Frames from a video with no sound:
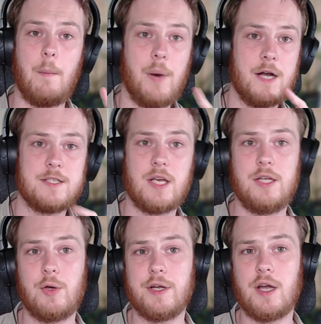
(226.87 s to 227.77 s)
But
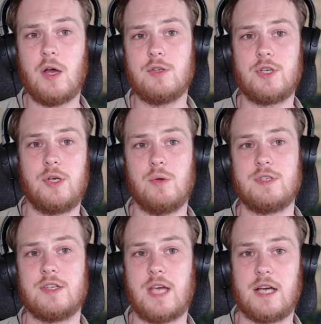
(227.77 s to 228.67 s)
you can also use
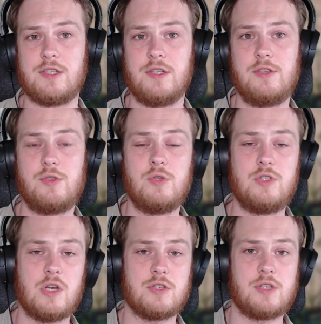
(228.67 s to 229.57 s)
this action to
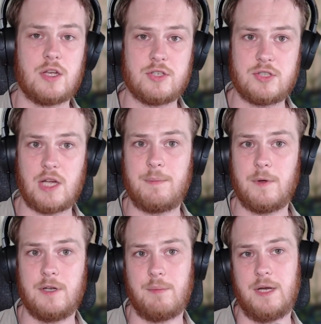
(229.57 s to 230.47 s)
just stop
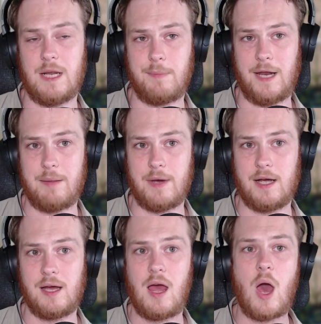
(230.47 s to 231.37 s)
the media
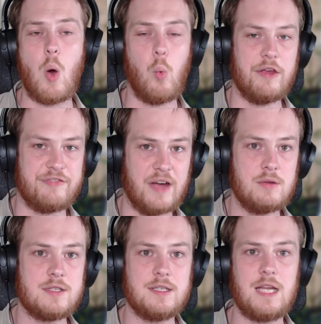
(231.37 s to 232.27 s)
playback
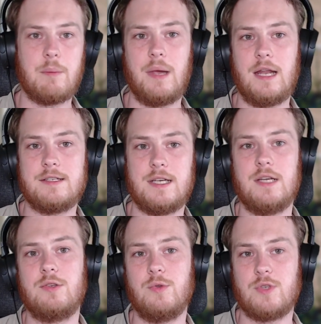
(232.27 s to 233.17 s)
without the ability
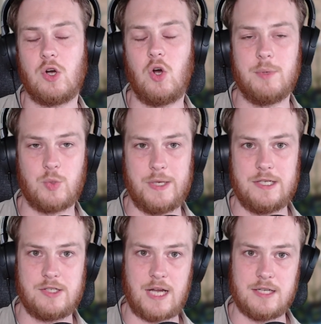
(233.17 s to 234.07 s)
to toggle between
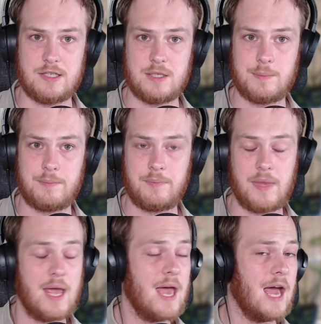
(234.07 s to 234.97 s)
states.
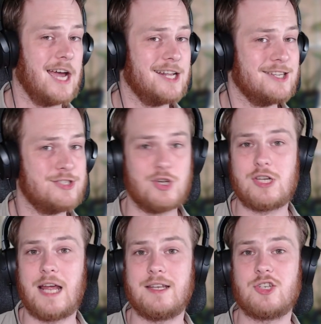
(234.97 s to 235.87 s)
And just
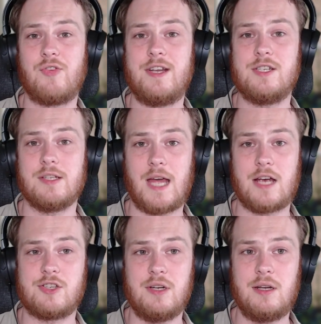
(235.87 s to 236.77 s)
like the screenshot
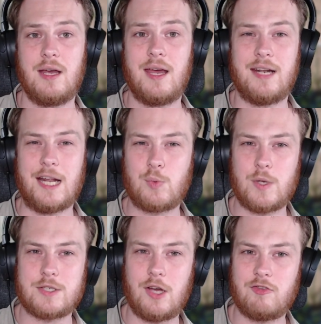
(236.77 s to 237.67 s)
action, this
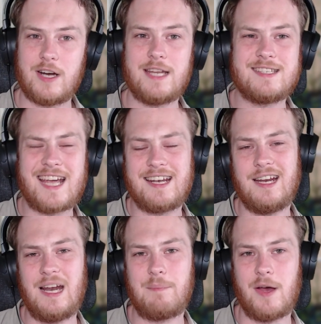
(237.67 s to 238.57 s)
was already
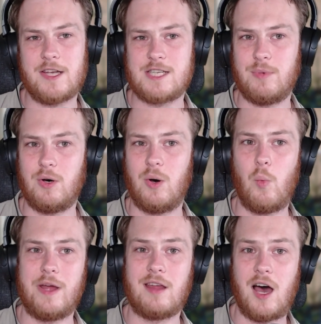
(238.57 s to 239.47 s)
technically possible
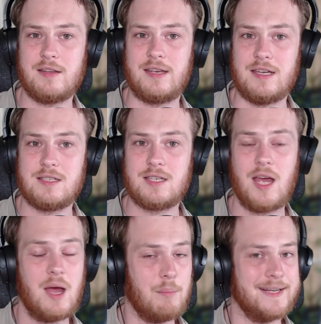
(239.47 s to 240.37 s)
with hotkeys,
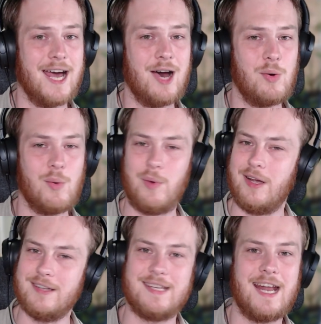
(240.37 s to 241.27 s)
but now we
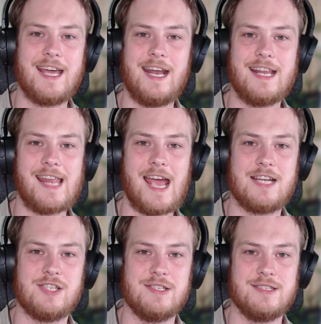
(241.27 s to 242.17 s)
got dedicated
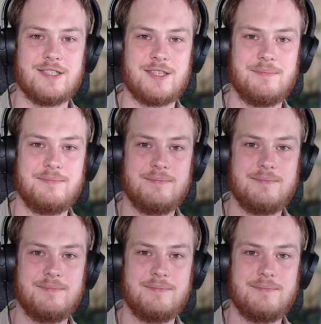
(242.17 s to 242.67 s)
actions.